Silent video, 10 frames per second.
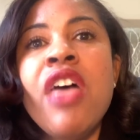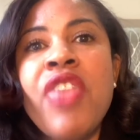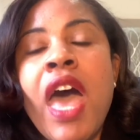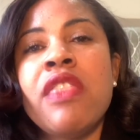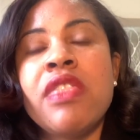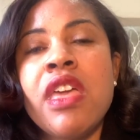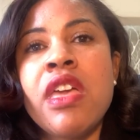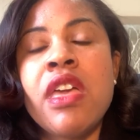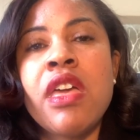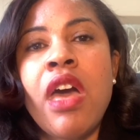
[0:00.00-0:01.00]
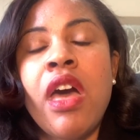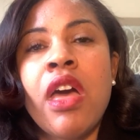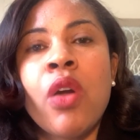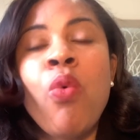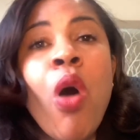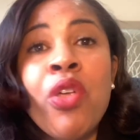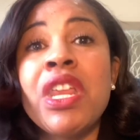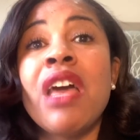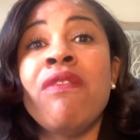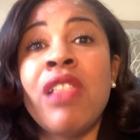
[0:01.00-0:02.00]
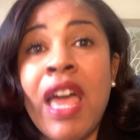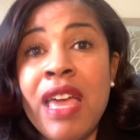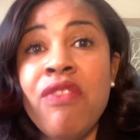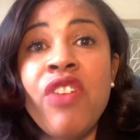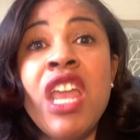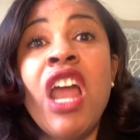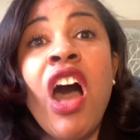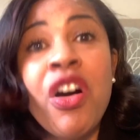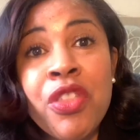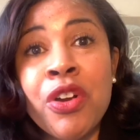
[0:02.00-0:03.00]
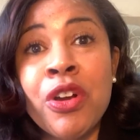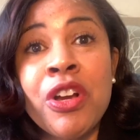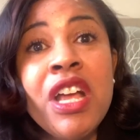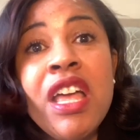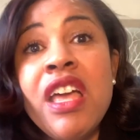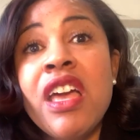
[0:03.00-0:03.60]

that the uh, quality of life and other